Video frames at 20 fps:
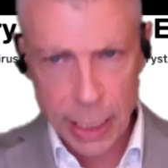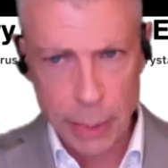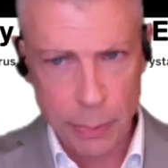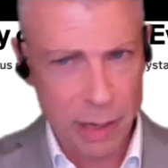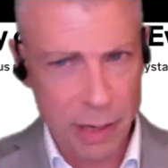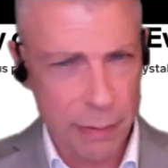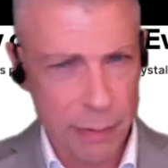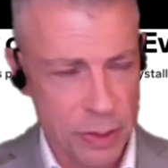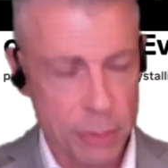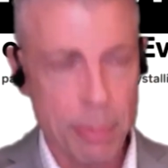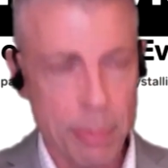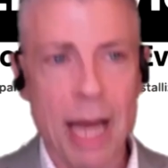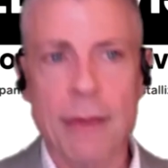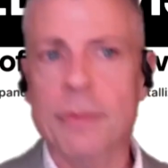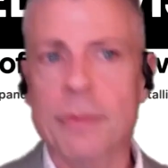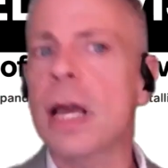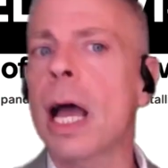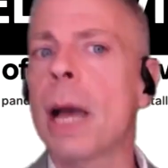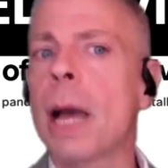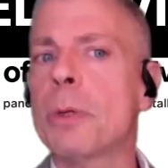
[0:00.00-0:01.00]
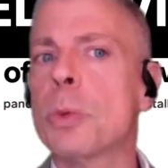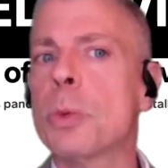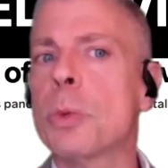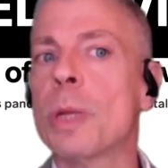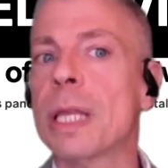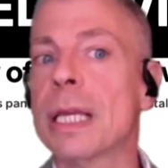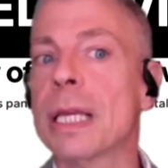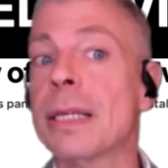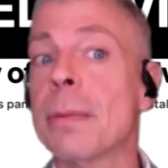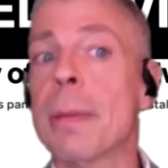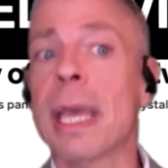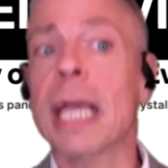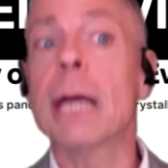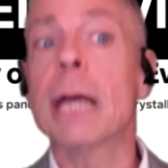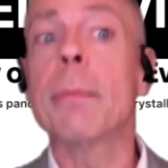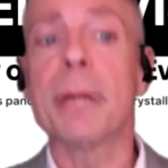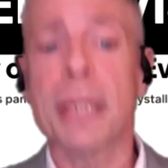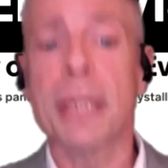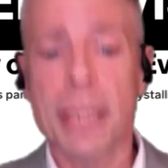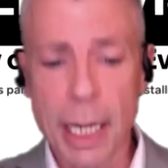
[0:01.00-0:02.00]
whatever span of time you're willing to make a
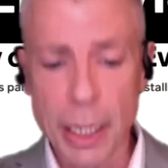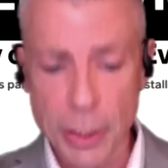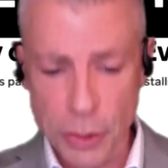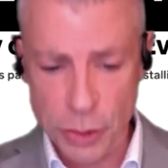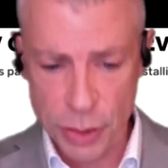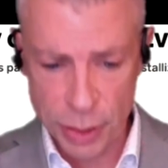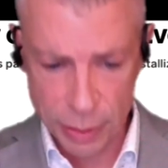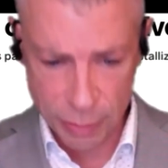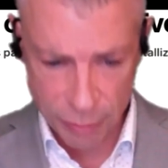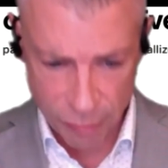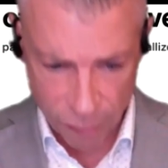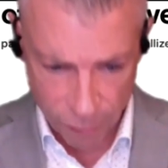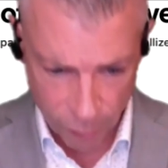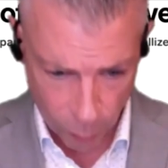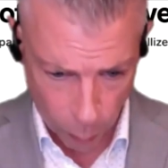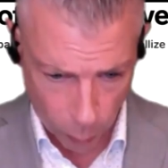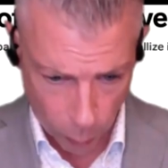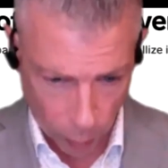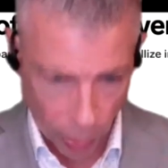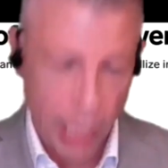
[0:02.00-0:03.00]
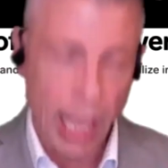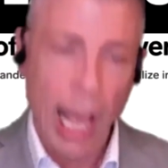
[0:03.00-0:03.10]
prediction for.